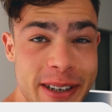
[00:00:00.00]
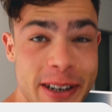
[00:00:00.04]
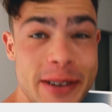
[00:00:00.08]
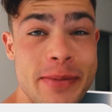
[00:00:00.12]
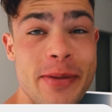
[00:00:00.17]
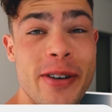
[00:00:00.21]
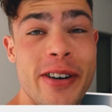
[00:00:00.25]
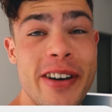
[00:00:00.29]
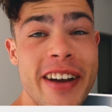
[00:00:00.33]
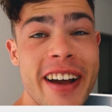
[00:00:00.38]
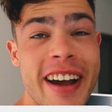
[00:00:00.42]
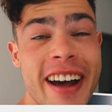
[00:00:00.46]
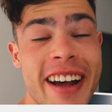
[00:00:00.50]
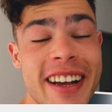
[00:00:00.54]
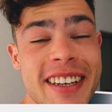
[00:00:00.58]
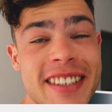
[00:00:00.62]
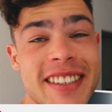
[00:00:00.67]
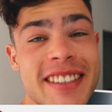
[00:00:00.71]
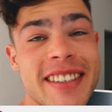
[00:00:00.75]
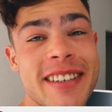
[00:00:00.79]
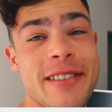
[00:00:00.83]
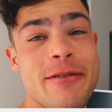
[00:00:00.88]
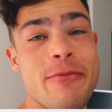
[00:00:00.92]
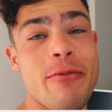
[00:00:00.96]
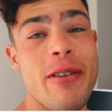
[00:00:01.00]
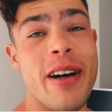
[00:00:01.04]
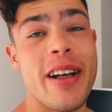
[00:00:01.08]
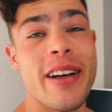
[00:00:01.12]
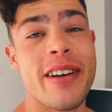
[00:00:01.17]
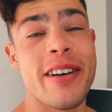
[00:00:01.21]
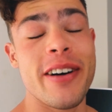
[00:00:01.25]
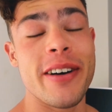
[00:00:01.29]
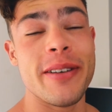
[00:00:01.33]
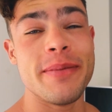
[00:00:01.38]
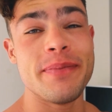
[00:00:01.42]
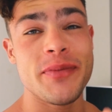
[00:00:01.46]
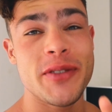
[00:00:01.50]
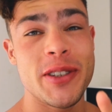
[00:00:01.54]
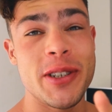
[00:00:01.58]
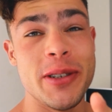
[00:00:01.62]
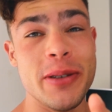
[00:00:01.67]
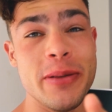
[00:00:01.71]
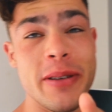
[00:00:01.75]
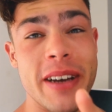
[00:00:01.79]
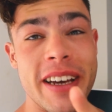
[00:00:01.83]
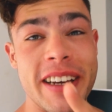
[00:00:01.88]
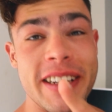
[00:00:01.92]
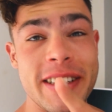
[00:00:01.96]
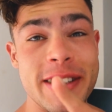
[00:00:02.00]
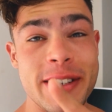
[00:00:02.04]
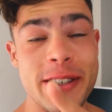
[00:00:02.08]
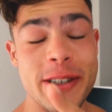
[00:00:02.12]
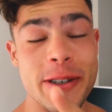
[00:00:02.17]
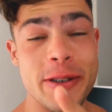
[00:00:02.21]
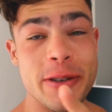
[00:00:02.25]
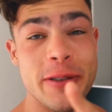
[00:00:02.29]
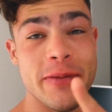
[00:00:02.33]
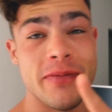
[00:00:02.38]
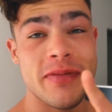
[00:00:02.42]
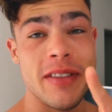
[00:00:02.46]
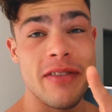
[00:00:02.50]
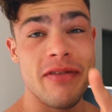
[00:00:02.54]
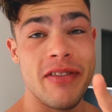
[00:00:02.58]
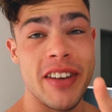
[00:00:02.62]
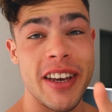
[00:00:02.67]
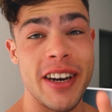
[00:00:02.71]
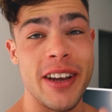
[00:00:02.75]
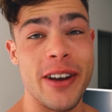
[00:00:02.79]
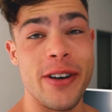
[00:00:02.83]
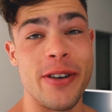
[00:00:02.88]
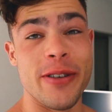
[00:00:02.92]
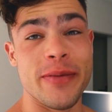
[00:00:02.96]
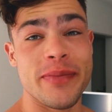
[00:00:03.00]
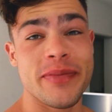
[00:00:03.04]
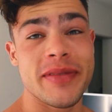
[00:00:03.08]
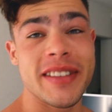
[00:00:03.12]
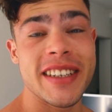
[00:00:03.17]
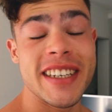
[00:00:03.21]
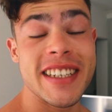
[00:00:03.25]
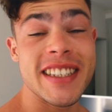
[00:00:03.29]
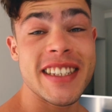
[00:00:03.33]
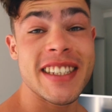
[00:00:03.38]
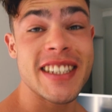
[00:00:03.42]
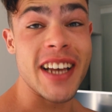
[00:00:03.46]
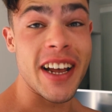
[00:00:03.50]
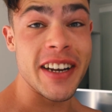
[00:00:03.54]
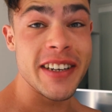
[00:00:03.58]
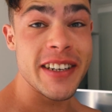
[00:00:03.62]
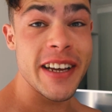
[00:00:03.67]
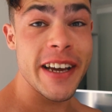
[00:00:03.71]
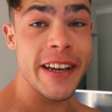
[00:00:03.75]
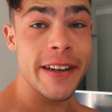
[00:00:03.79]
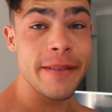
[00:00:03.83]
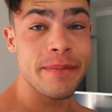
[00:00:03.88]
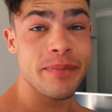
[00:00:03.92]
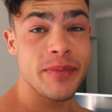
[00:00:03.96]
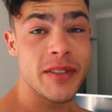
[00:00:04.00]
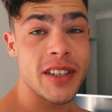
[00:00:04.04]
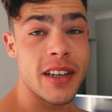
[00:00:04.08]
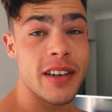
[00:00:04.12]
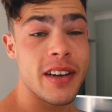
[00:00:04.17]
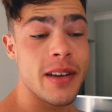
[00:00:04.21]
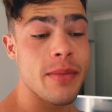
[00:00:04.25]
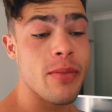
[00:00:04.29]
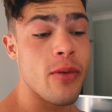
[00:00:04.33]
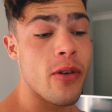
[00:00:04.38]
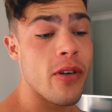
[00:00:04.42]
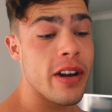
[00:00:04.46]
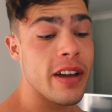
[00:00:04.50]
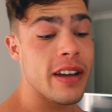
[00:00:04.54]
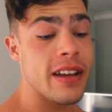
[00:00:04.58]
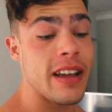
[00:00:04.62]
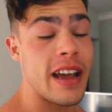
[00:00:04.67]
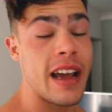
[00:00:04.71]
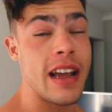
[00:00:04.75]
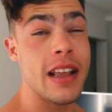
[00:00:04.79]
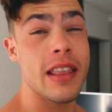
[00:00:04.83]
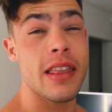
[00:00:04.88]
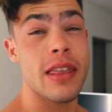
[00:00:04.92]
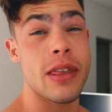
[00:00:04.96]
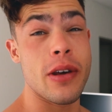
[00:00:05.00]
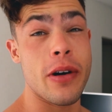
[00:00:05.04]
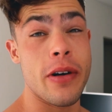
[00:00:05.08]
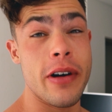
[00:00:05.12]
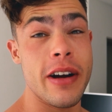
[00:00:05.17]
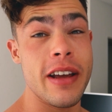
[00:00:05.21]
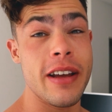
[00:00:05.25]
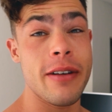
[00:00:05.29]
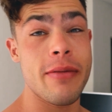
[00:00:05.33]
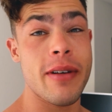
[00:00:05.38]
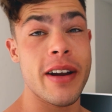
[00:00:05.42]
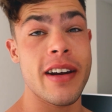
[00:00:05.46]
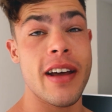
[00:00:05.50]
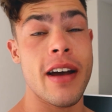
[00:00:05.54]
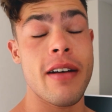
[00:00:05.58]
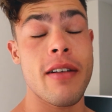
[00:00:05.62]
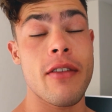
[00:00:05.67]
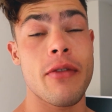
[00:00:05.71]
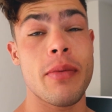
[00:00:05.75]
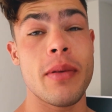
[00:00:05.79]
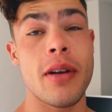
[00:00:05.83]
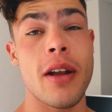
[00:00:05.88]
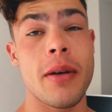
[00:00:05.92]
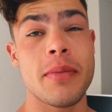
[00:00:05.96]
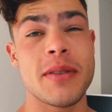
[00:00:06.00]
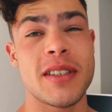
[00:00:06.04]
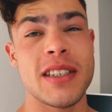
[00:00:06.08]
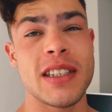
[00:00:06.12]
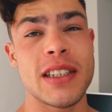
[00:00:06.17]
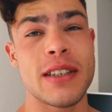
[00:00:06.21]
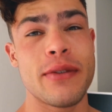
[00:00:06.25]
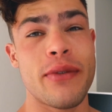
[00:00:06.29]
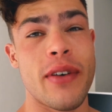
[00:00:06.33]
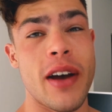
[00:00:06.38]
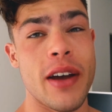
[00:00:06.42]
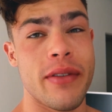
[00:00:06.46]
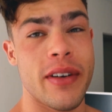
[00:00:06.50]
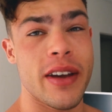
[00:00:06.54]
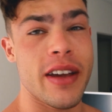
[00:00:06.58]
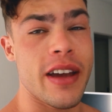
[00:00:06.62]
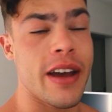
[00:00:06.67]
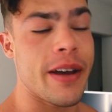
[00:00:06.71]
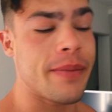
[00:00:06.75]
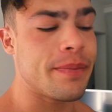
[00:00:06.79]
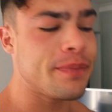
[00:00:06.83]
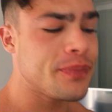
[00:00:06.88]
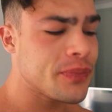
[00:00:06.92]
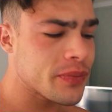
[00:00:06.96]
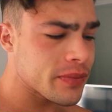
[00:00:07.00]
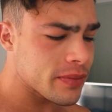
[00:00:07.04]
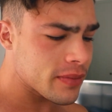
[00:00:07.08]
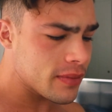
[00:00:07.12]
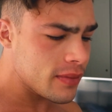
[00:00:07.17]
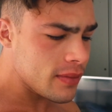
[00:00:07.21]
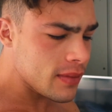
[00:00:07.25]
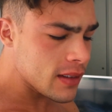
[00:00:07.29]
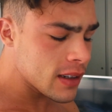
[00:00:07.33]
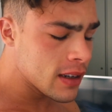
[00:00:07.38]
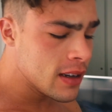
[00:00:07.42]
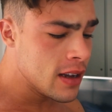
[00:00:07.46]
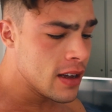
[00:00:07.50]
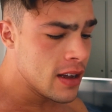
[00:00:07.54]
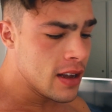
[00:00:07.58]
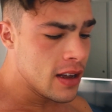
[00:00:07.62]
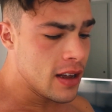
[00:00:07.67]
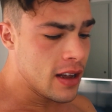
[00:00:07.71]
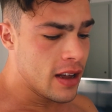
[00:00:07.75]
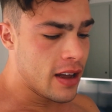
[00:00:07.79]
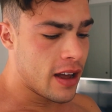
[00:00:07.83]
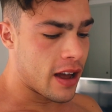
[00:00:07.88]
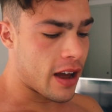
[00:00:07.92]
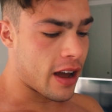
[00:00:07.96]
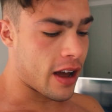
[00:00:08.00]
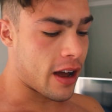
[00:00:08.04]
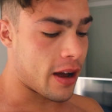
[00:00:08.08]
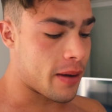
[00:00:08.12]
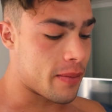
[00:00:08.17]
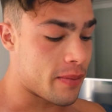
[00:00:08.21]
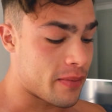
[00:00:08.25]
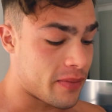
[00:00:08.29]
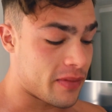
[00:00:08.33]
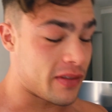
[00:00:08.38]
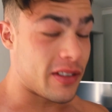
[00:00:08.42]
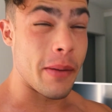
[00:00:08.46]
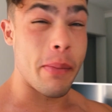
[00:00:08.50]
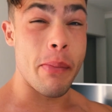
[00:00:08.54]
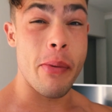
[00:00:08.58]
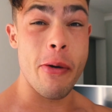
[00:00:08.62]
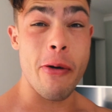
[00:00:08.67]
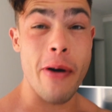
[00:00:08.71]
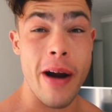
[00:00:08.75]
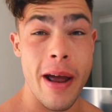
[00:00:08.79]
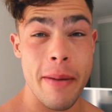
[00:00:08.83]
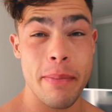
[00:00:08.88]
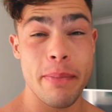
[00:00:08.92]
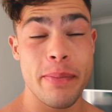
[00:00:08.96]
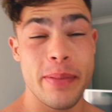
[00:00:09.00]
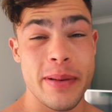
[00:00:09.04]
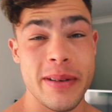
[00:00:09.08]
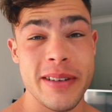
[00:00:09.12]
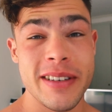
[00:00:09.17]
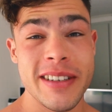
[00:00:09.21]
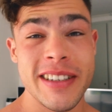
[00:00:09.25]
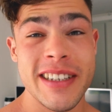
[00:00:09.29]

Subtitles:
Good morning, guys, and welcome to a new video. It's Sunday morning, 8:30 right now. I've been up since 5 a.m. The prep